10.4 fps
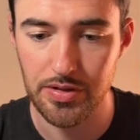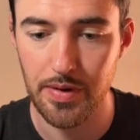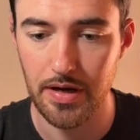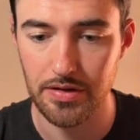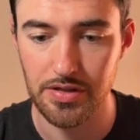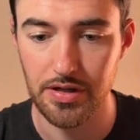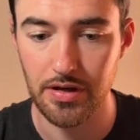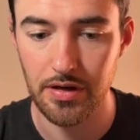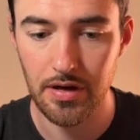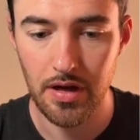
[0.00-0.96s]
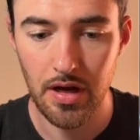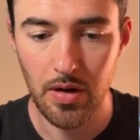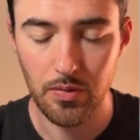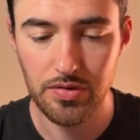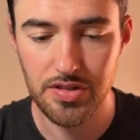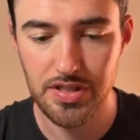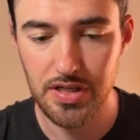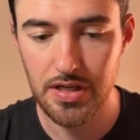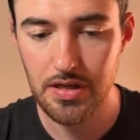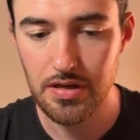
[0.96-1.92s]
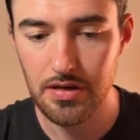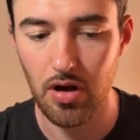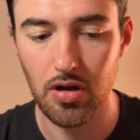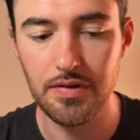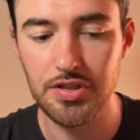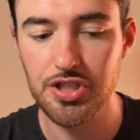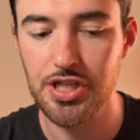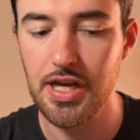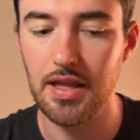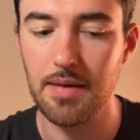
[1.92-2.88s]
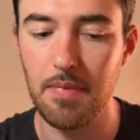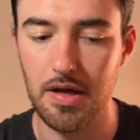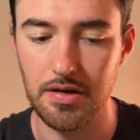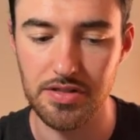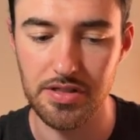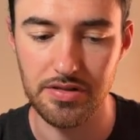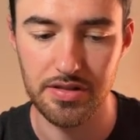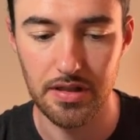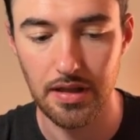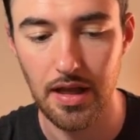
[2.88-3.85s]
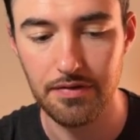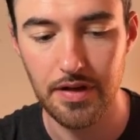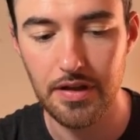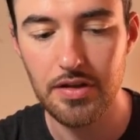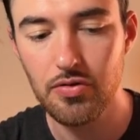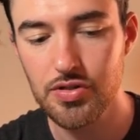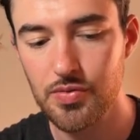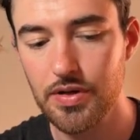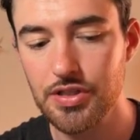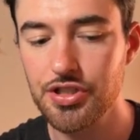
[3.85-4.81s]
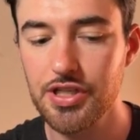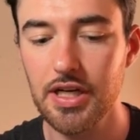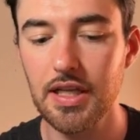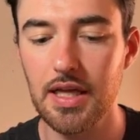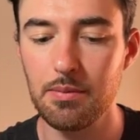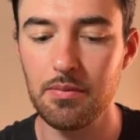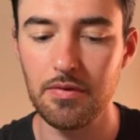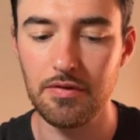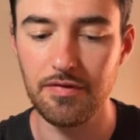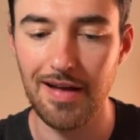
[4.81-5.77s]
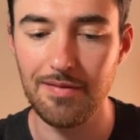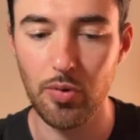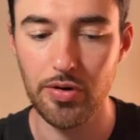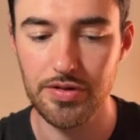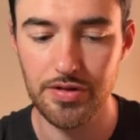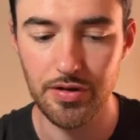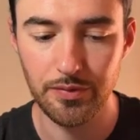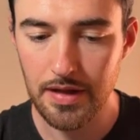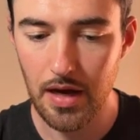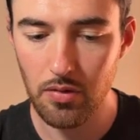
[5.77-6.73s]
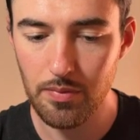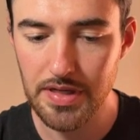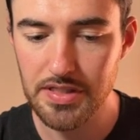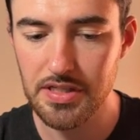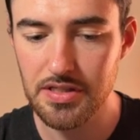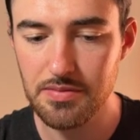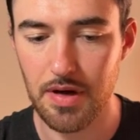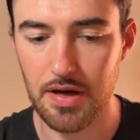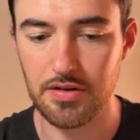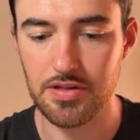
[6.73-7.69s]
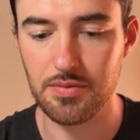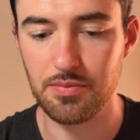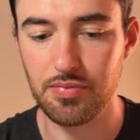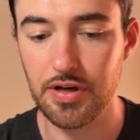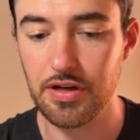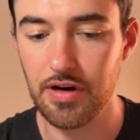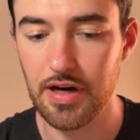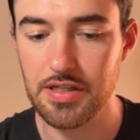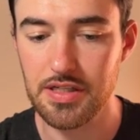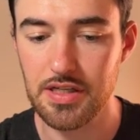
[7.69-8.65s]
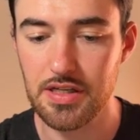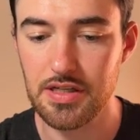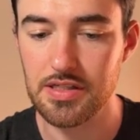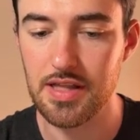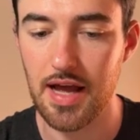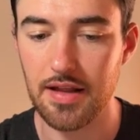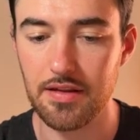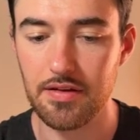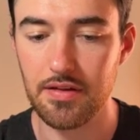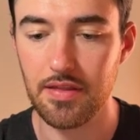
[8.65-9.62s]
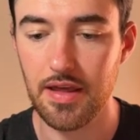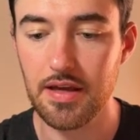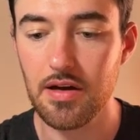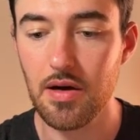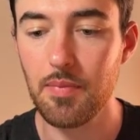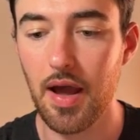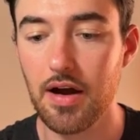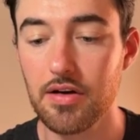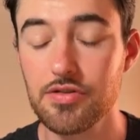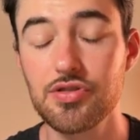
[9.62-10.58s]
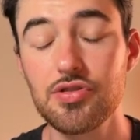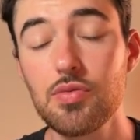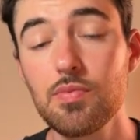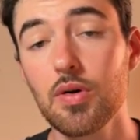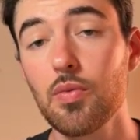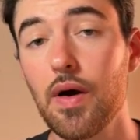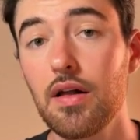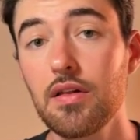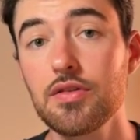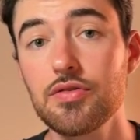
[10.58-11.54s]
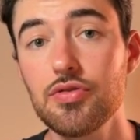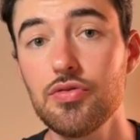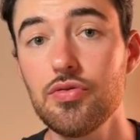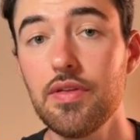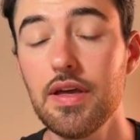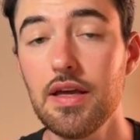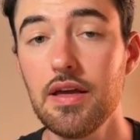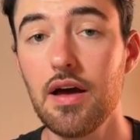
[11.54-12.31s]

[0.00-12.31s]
models here, we'll see all the GLM models here to the left, and the newest one is GLM 5.2. Now, what makes these models pretty crazy is that they compare super well to the